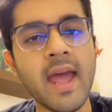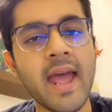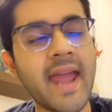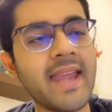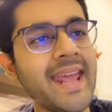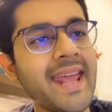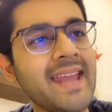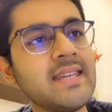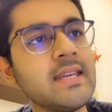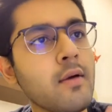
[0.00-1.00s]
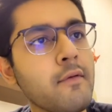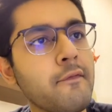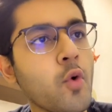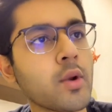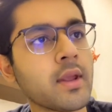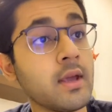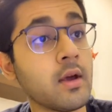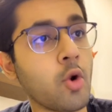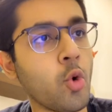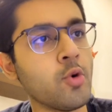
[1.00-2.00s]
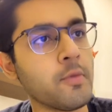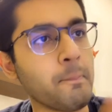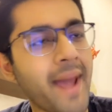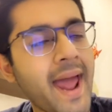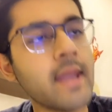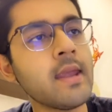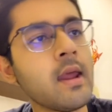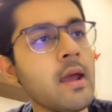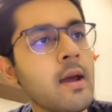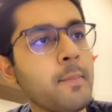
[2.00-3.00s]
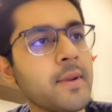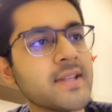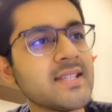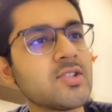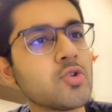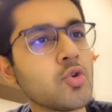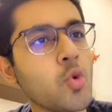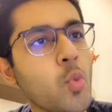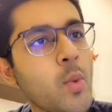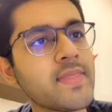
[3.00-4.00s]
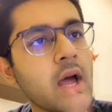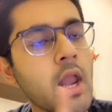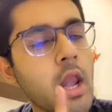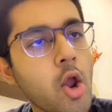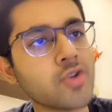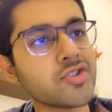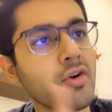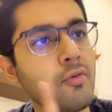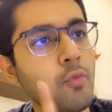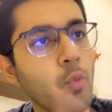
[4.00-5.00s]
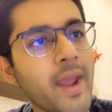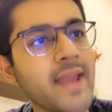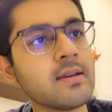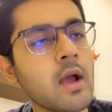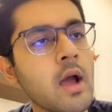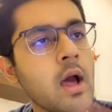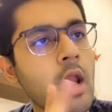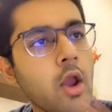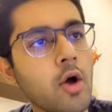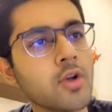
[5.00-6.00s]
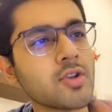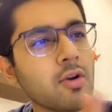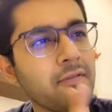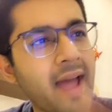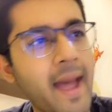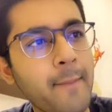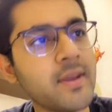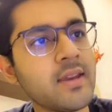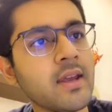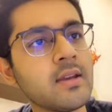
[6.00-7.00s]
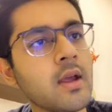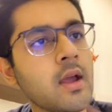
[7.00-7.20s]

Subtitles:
An 84-year-old man presents to you with loss of weight, loss of appetite,